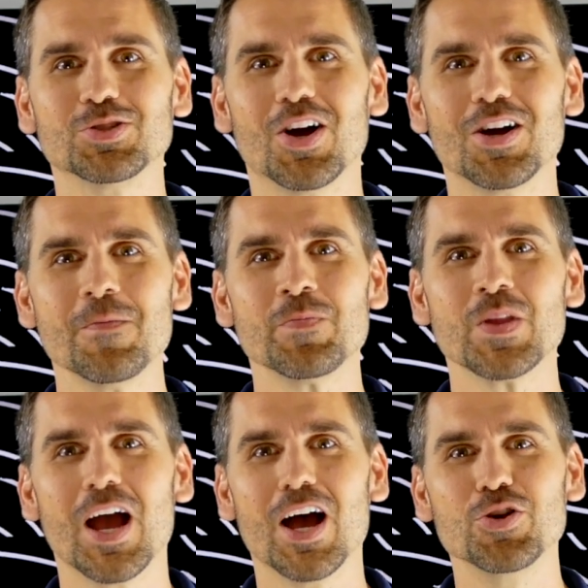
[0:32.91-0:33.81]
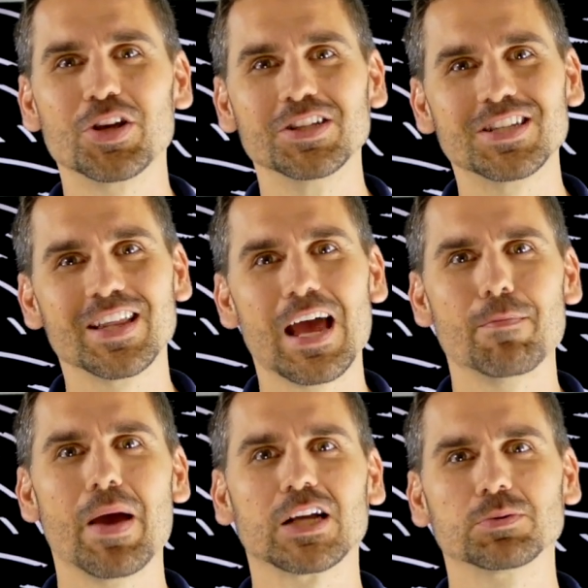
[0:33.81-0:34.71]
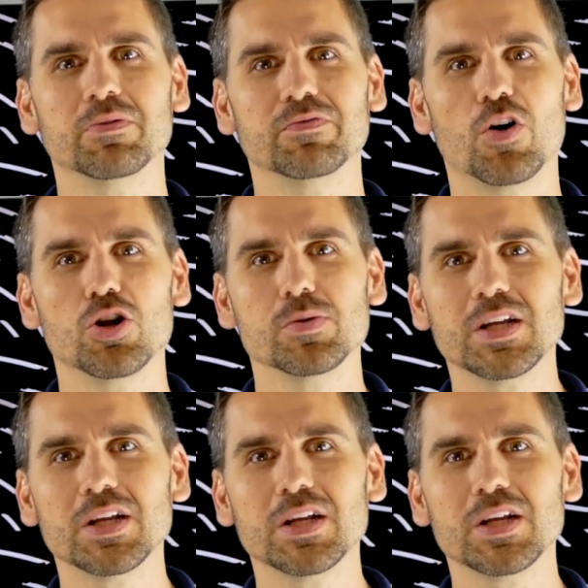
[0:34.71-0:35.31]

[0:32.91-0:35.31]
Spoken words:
are, you can set that maximum volume.